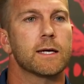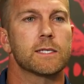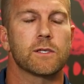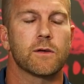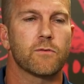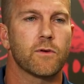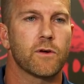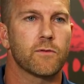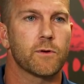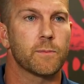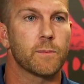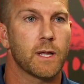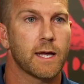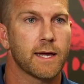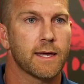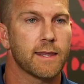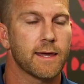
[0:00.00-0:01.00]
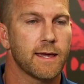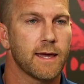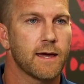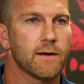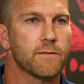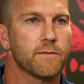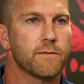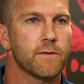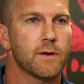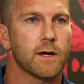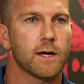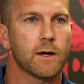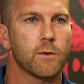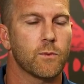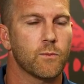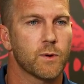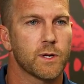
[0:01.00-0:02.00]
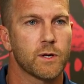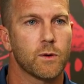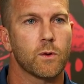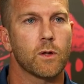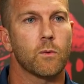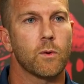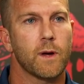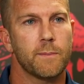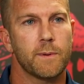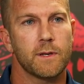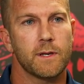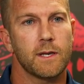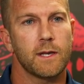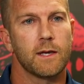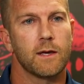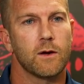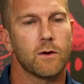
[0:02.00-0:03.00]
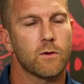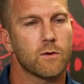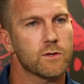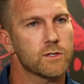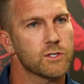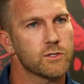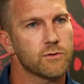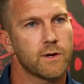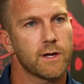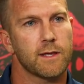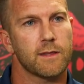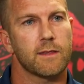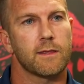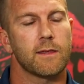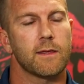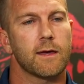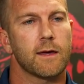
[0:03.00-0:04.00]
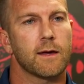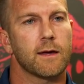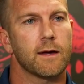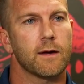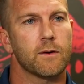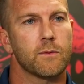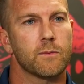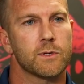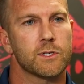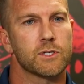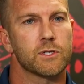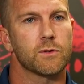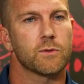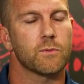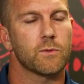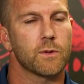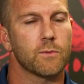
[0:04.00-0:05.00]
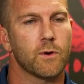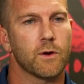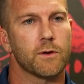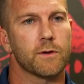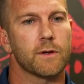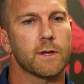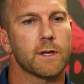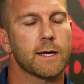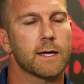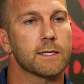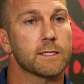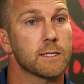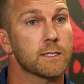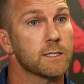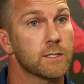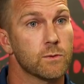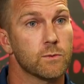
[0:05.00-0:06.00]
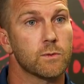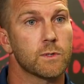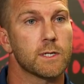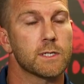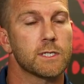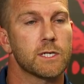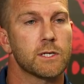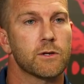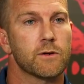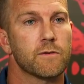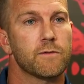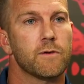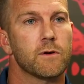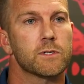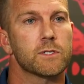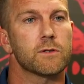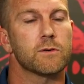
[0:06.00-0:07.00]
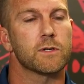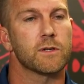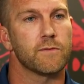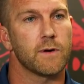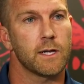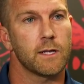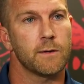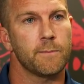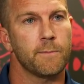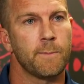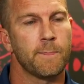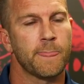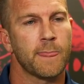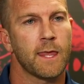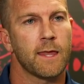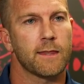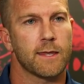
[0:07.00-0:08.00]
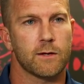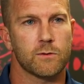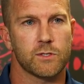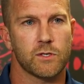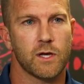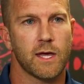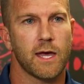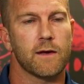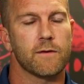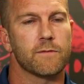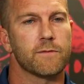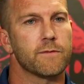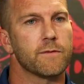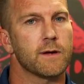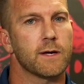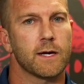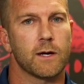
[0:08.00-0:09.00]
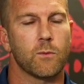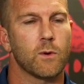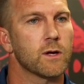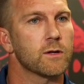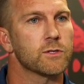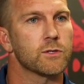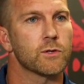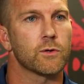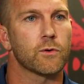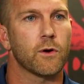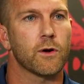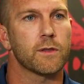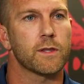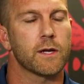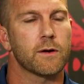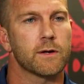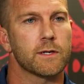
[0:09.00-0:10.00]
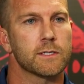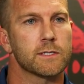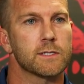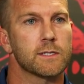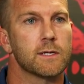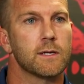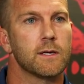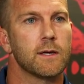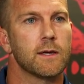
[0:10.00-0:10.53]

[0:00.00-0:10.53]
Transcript: So for every player, they have what we call a weapon or a strength, which we want to still continue to foster and develop. They also have one or two growth areas